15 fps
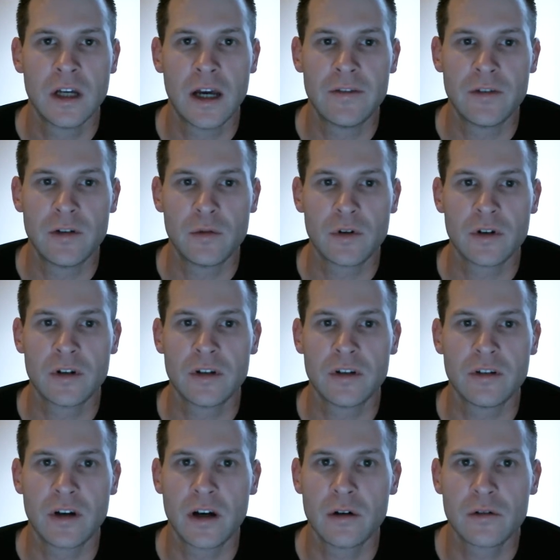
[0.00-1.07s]
everywhere in
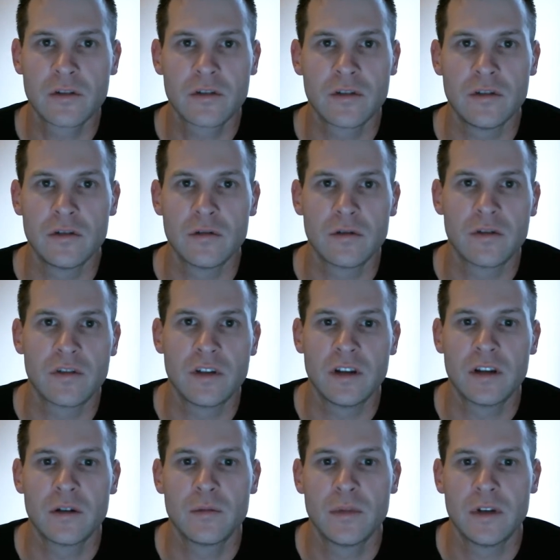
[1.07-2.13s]
your house so you see
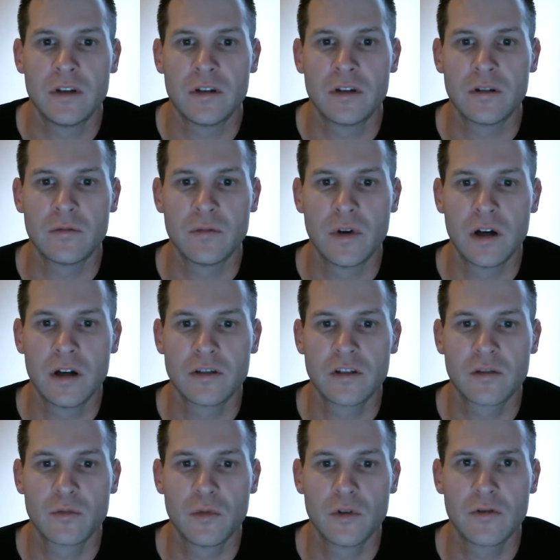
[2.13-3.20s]
them and it uh,
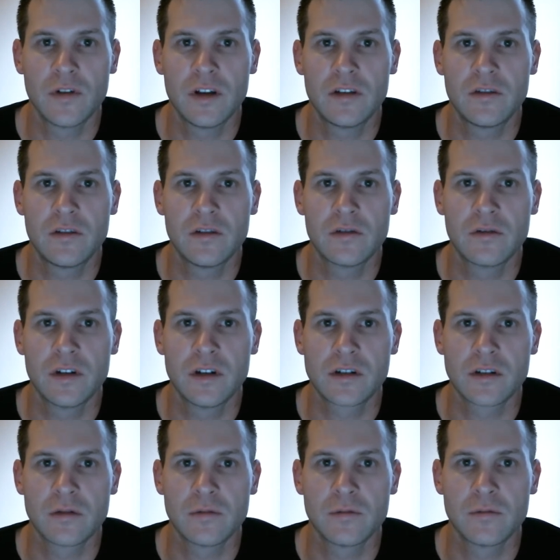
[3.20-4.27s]
just motivates you to
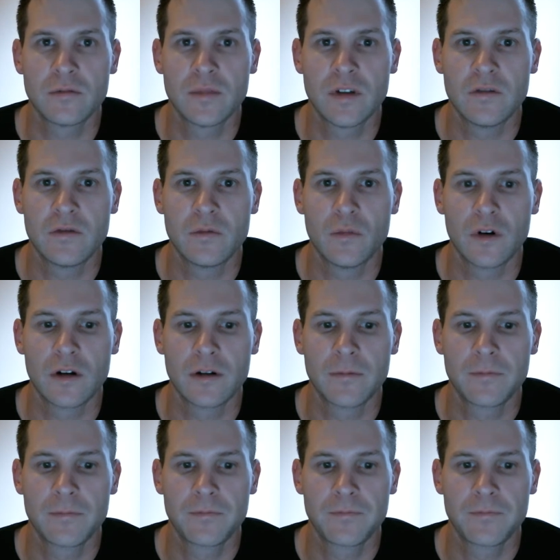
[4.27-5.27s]
reach them even more.